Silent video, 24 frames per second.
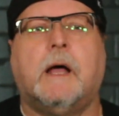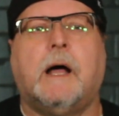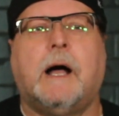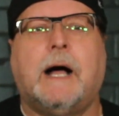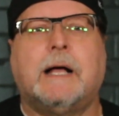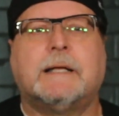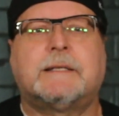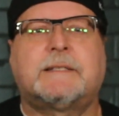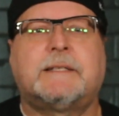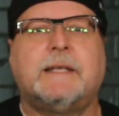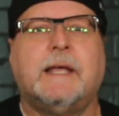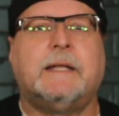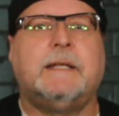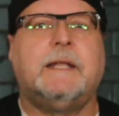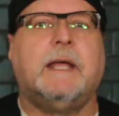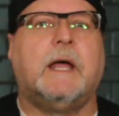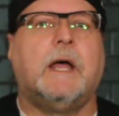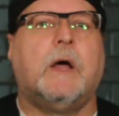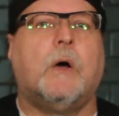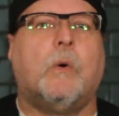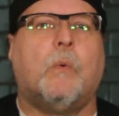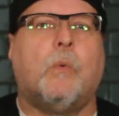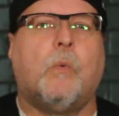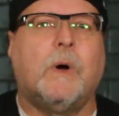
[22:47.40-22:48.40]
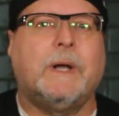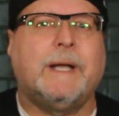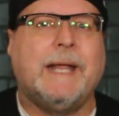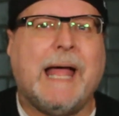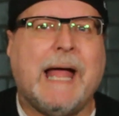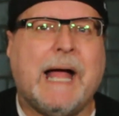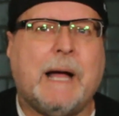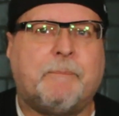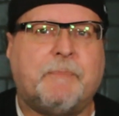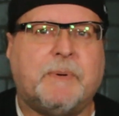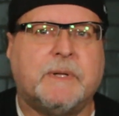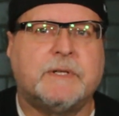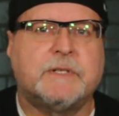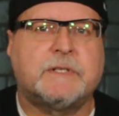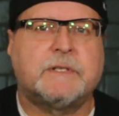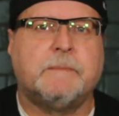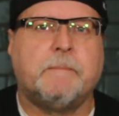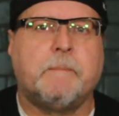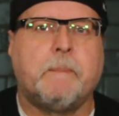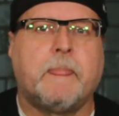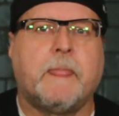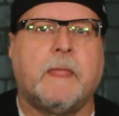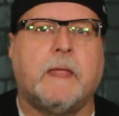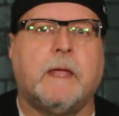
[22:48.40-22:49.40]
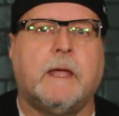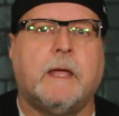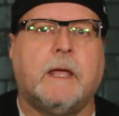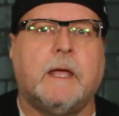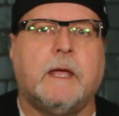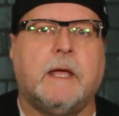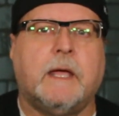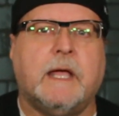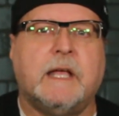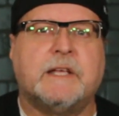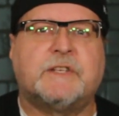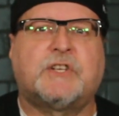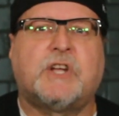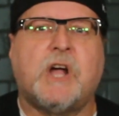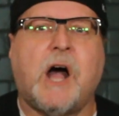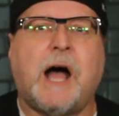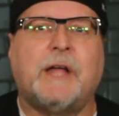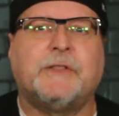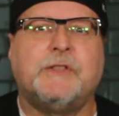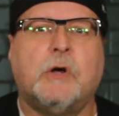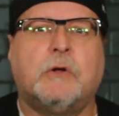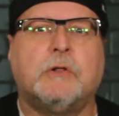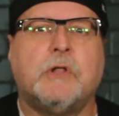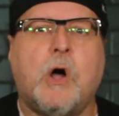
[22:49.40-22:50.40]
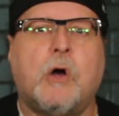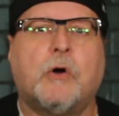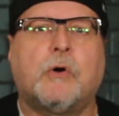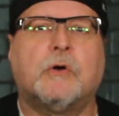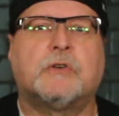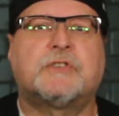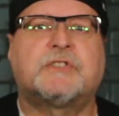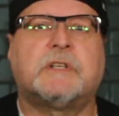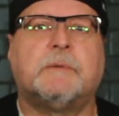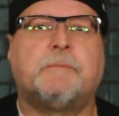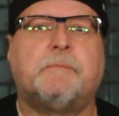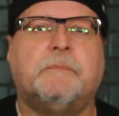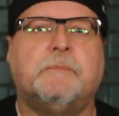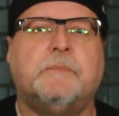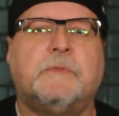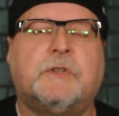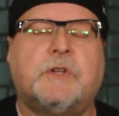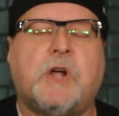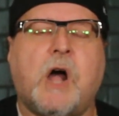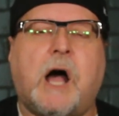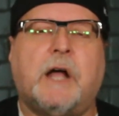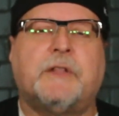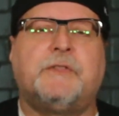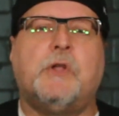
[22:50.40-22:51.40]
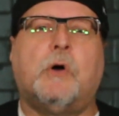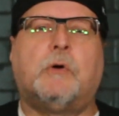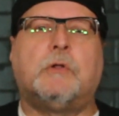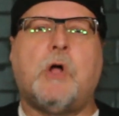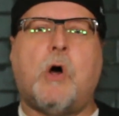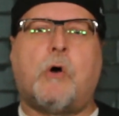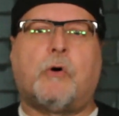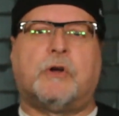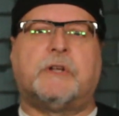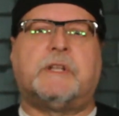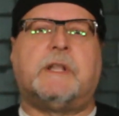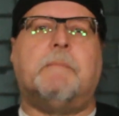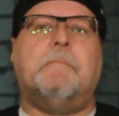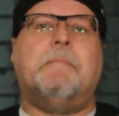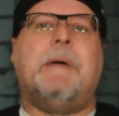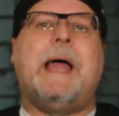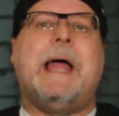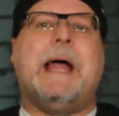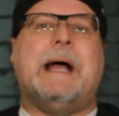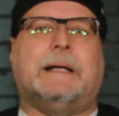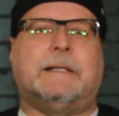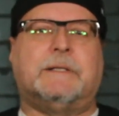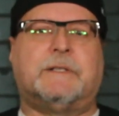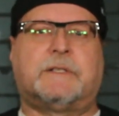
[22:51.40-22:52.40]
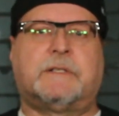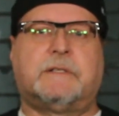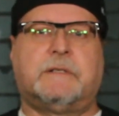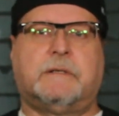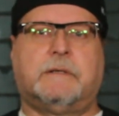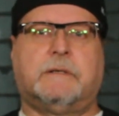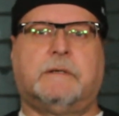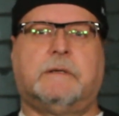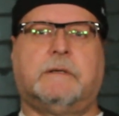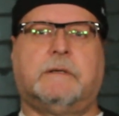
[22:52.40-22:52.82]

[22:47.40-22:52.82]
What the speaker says: I said, what happens is God no longer demands.